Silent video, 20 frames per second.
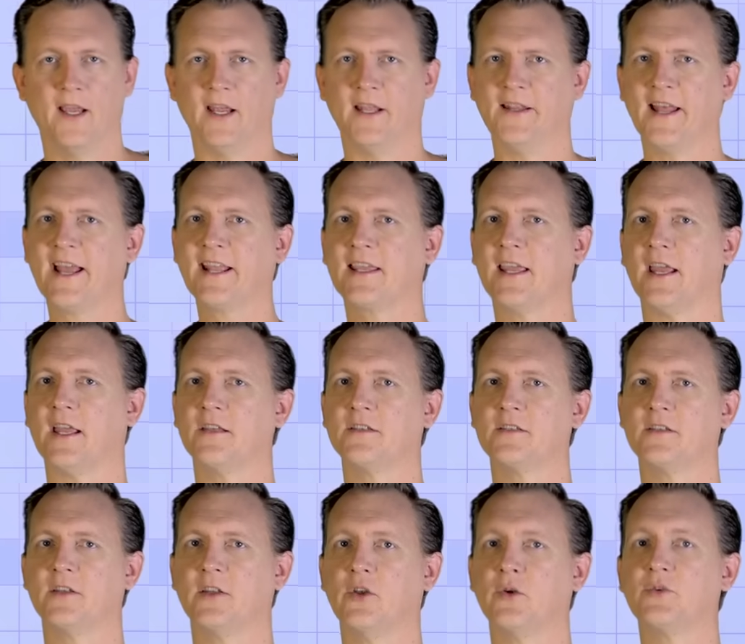In that
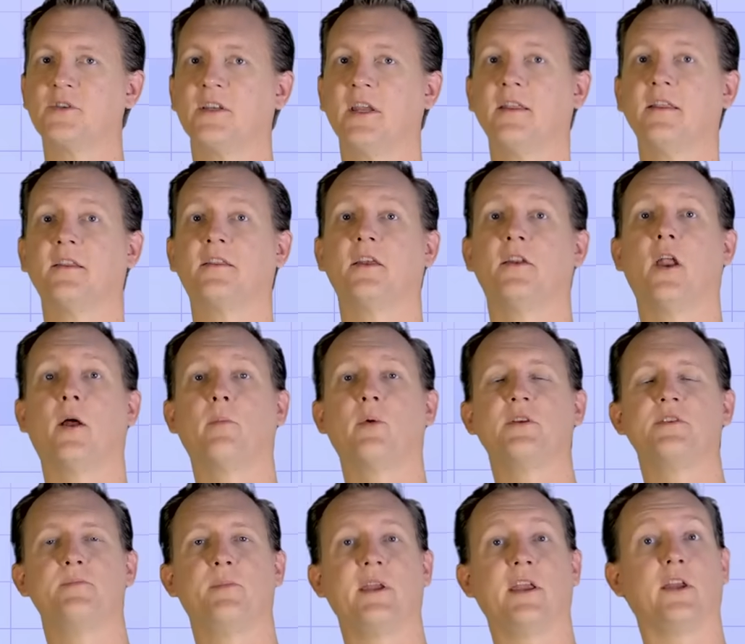case, you'd say that the number
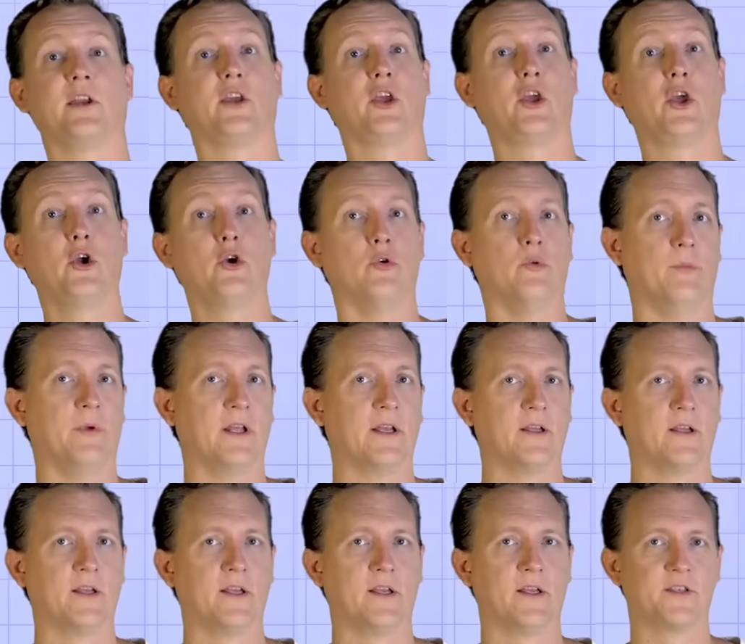is being cubed.
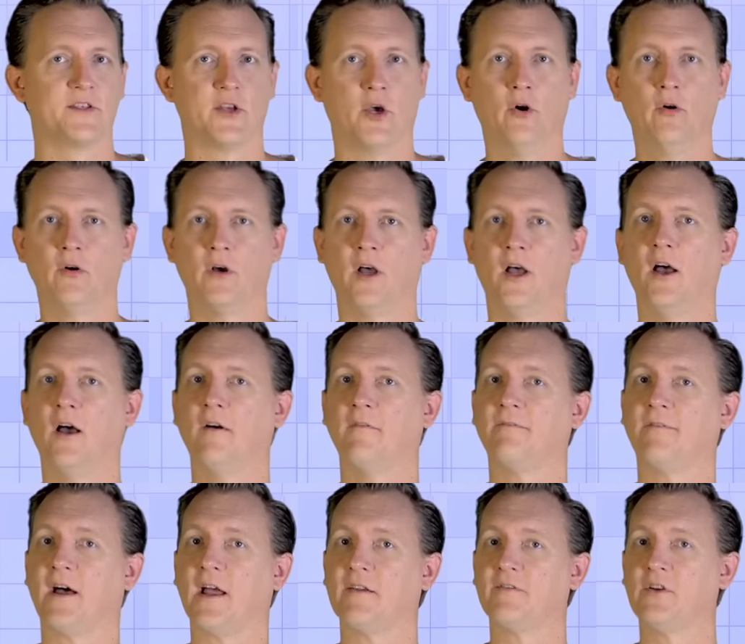So
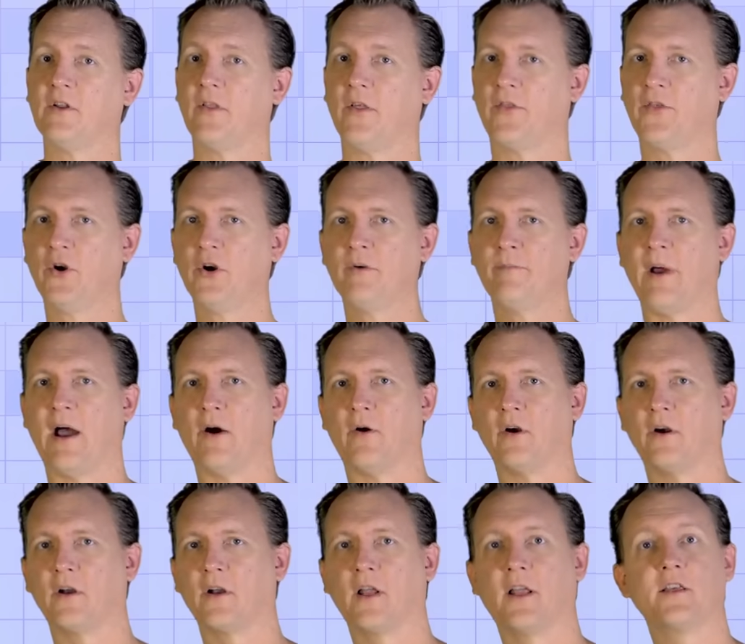5 to the third
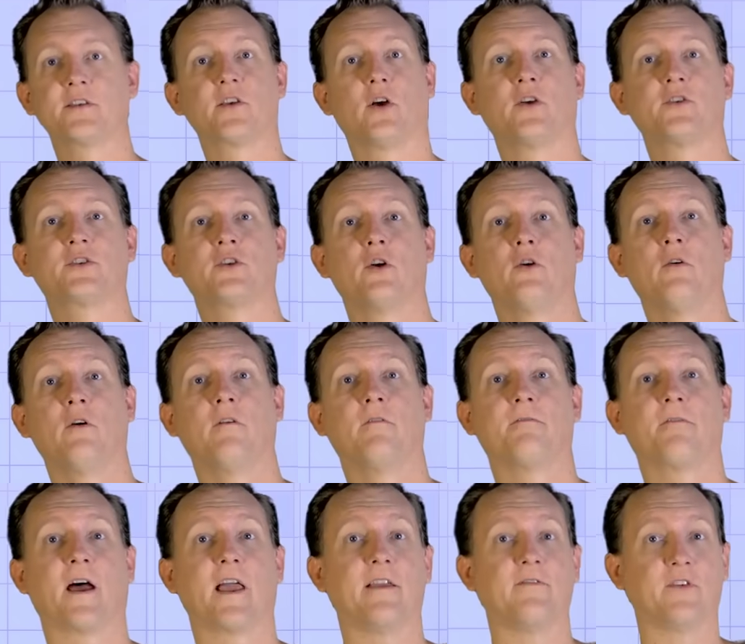power is also
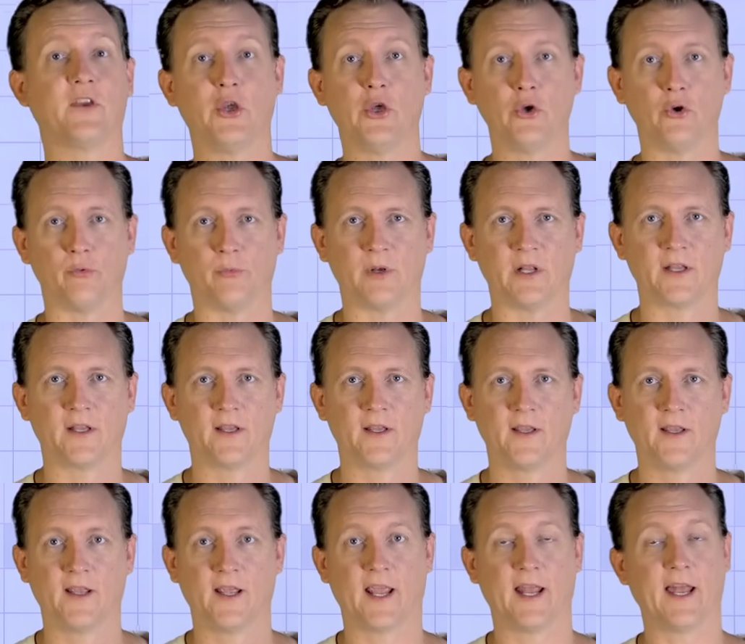5 cubed,
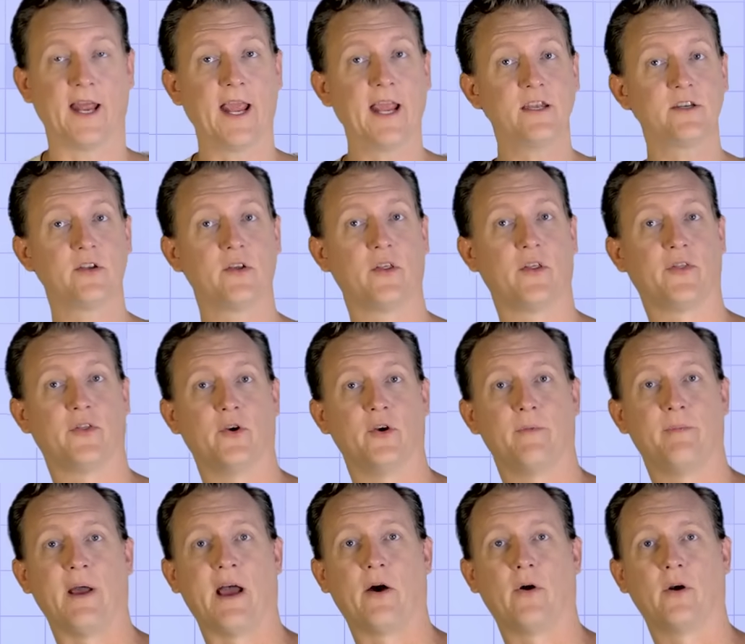and 8 to the
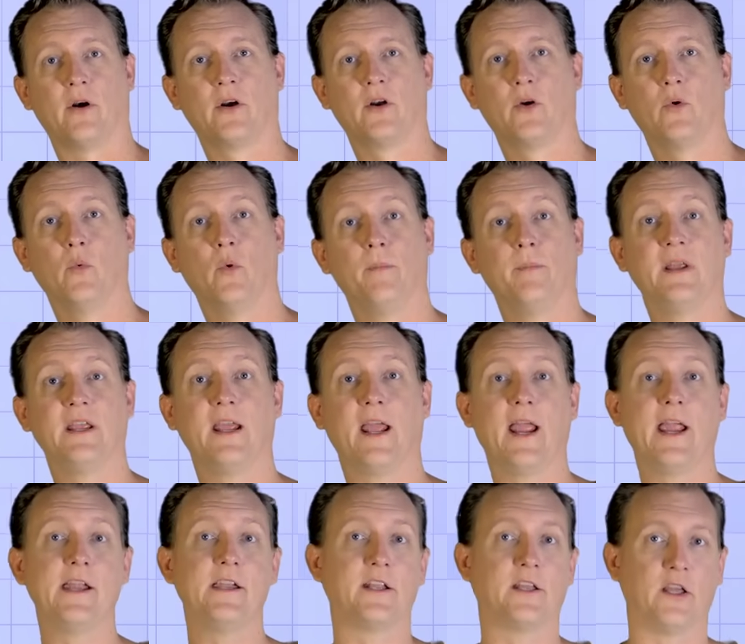third power would be
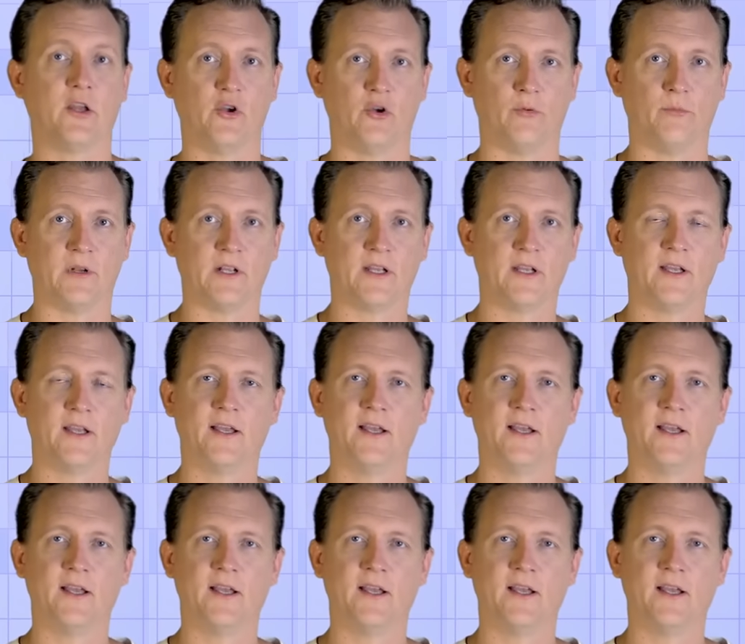8 cubed.